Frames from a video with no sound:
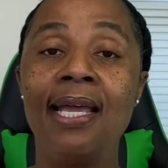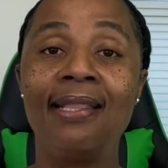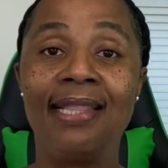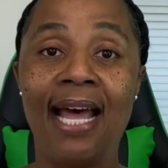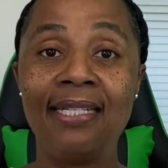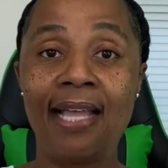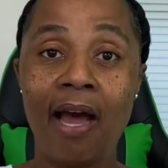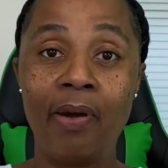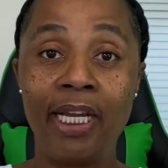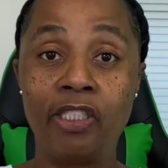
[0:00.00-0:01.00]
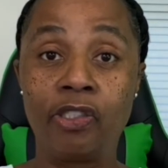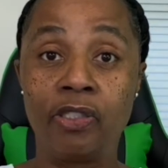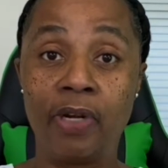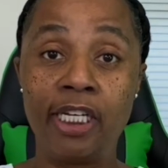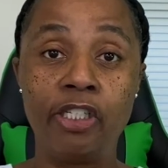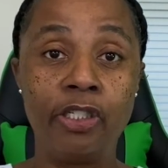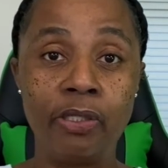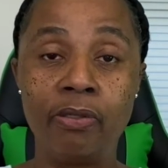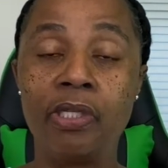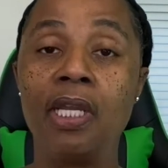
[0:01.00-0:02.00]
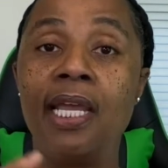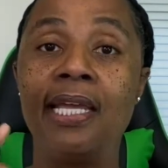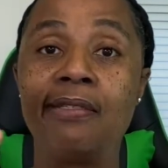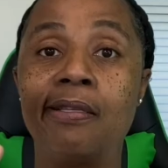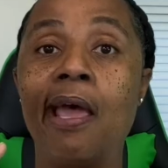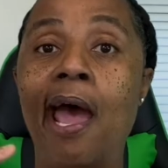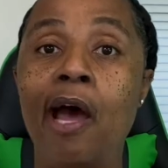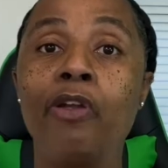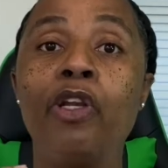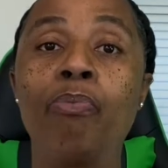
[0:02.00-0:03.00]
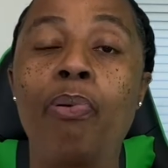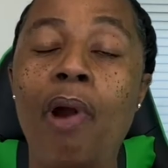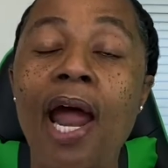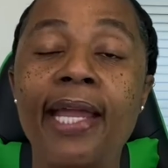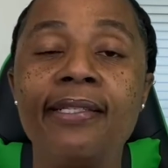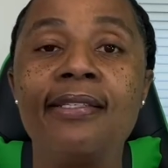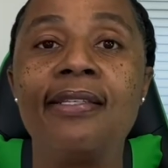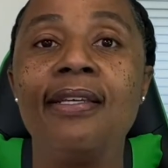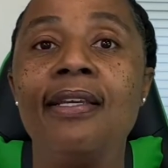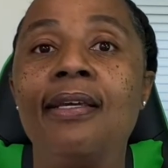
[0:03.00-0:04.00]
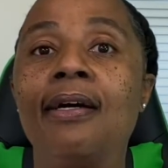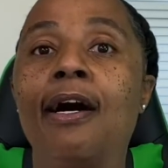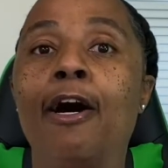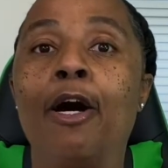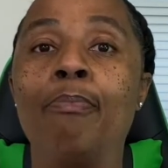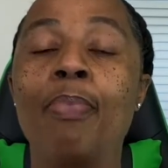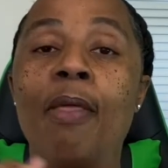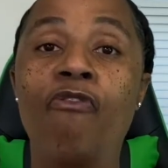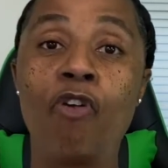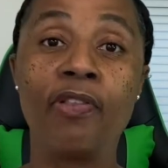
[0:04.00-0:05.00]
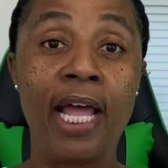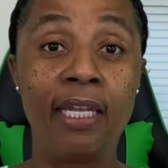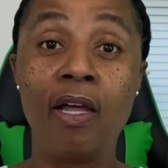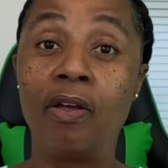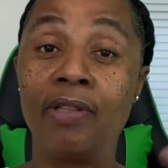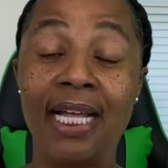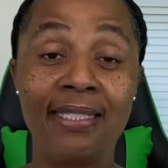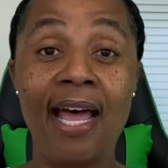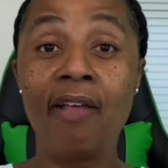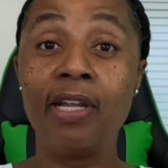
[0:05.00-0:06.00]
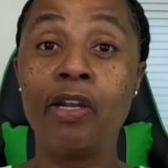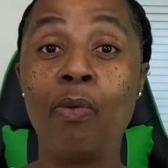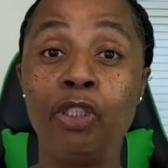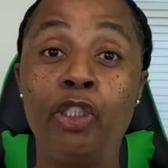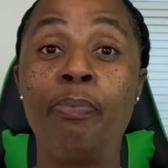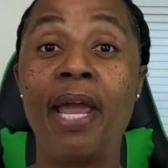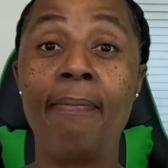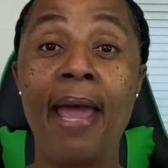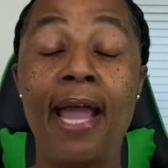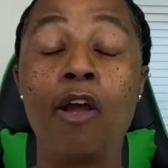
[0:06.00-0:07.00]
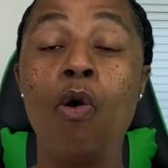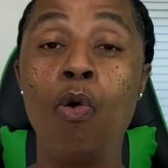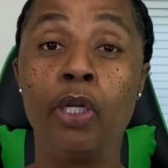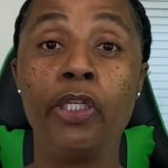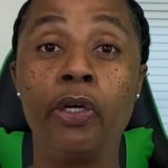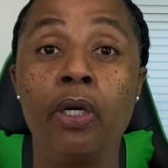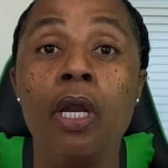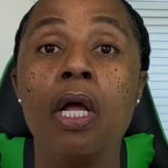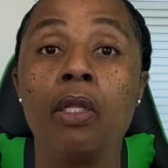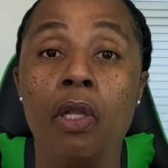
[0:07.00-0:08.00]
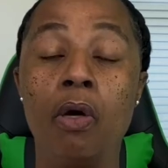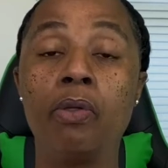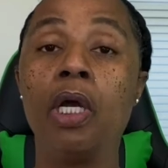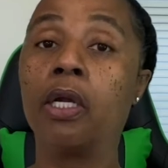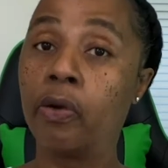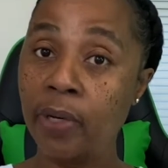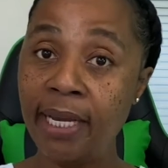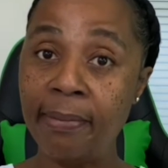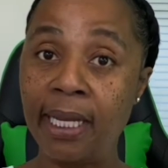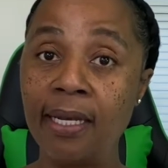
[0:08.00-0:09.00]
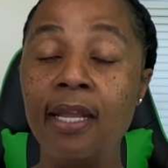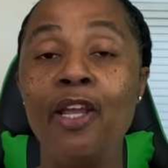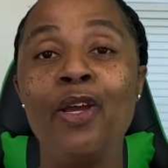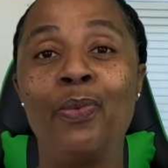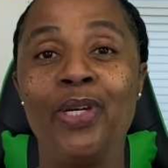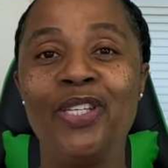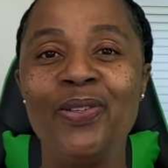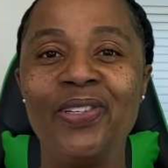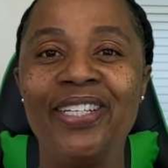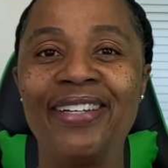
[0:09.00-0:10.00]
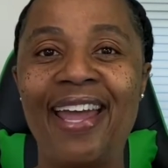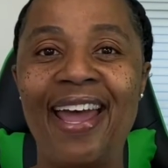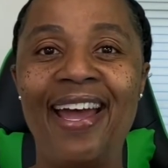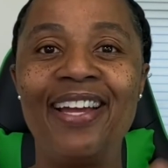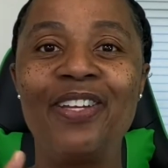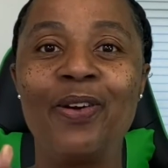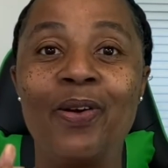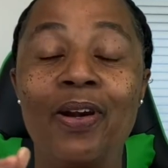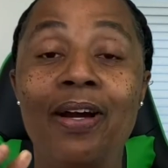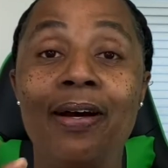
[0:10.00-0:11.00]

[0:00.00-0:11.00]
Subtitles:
That's how an interest rate is used. It's how you're priced for that loan. That's how they know what you pay back. On your loan agreement, when you look at your